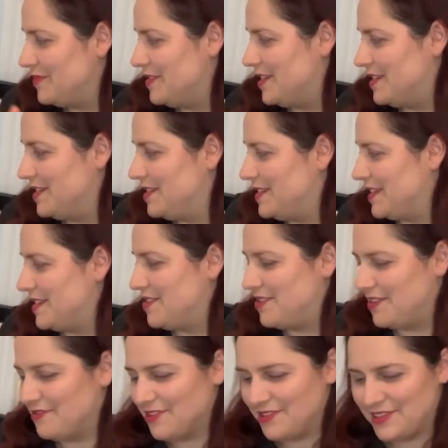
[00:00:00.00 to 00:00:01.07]
and
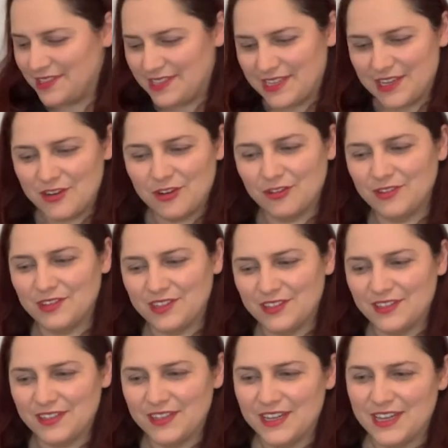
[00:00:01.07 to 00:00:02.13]
she wrote this thing called
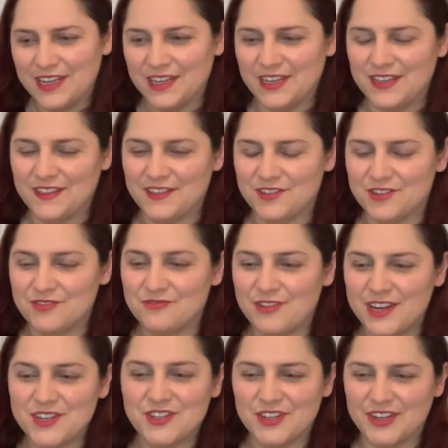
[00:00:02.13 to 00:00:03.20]
the
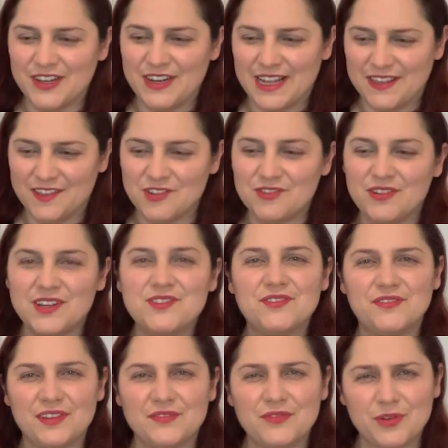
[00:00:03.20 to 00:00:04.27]
treasure, like the
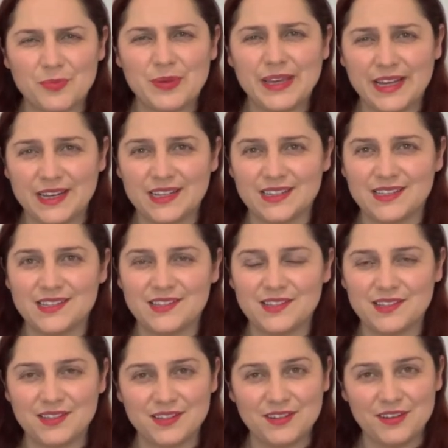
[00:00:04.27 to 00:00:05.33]
treasury for
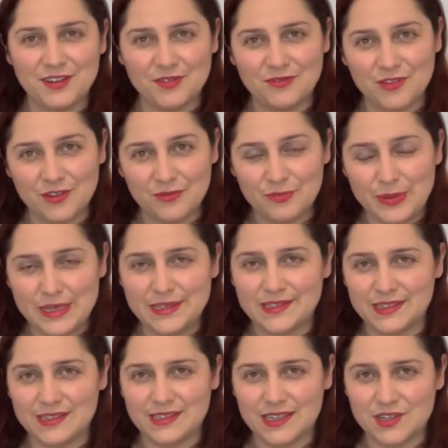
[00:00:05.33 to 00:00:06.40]
pianists, of
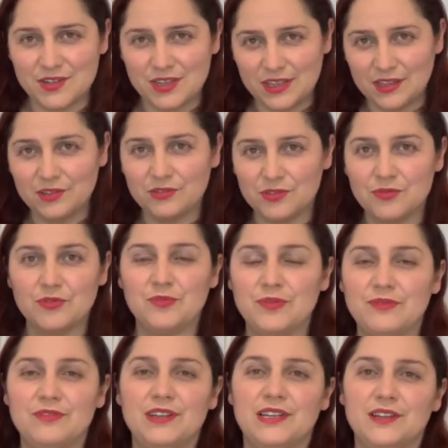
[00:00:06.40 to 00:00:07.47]
pieces that she thought would be
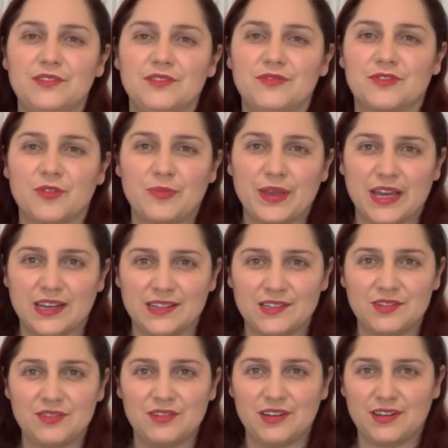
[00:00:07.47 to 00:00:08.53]
really good for
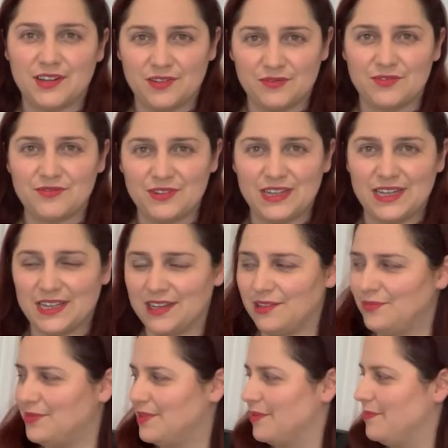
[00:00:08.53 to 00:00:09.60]
pianists to learn, would really
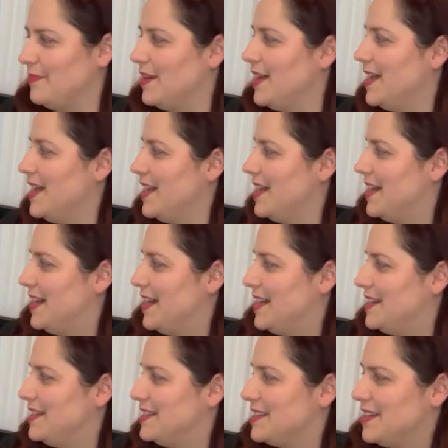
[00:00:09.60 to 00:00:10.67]
help them.
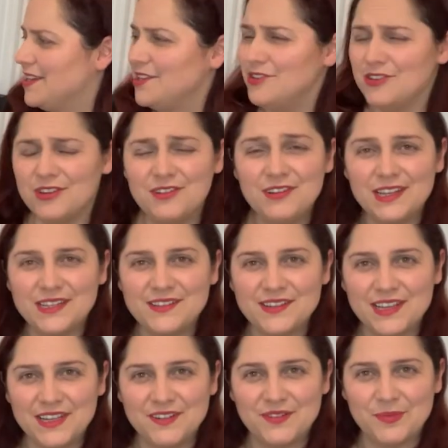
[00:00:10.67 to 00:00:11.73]
And you don't get to
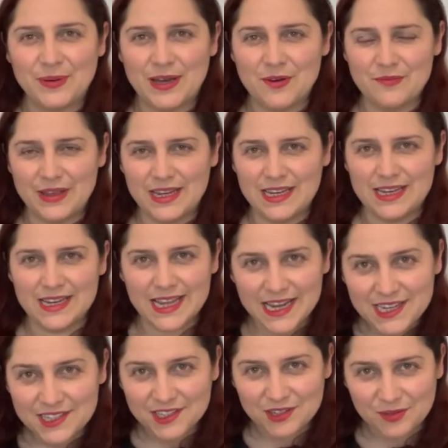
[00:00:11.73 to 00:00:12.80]
hear about many
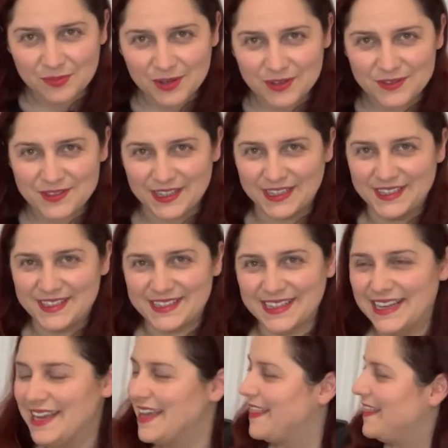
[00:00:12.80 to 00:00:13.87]
lady composers.
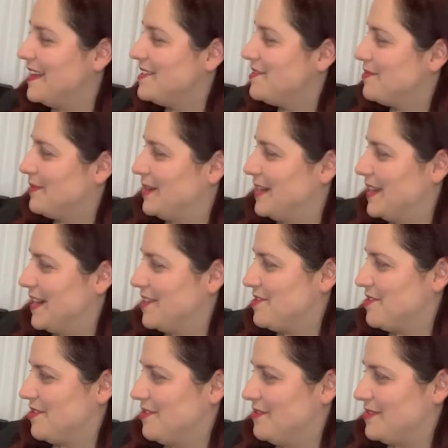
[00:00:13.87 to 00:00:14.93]
That's why I
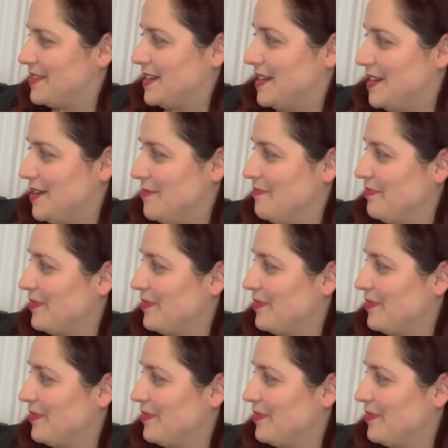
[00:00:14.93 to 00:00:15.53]
chose her.